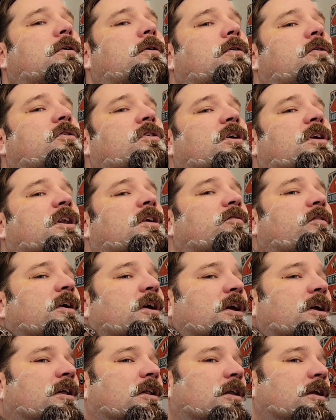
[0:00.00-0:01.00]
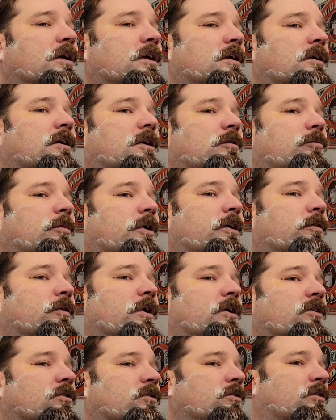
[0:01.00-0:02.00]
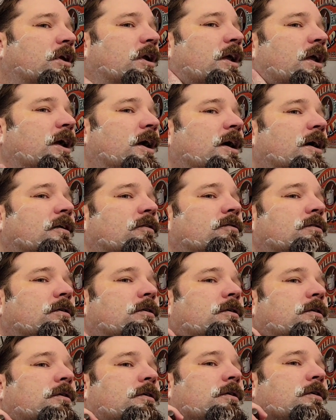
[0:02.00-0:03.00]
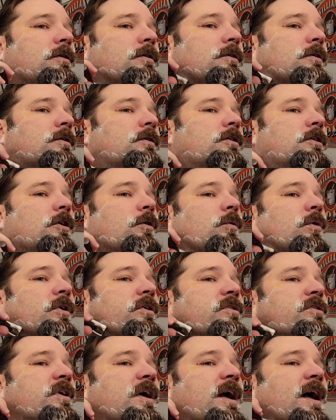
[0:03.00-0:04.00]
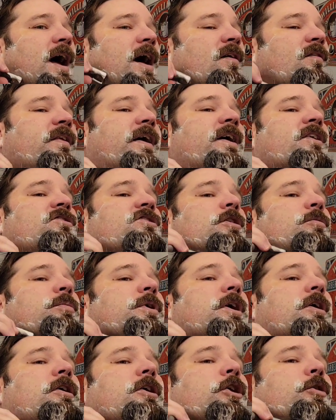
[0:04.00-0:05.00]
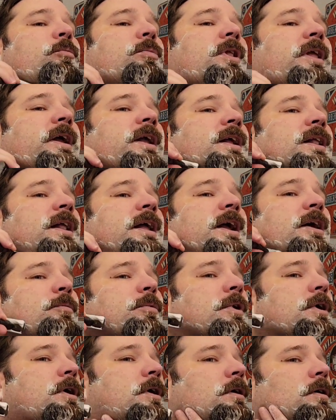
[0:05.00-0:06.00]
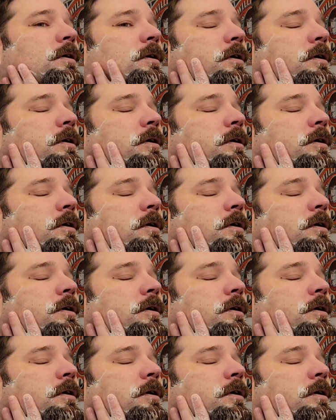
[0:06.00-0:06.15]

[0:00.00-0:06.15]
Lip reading: significantly in my razors that I have, the ones that have that superior blade clamping.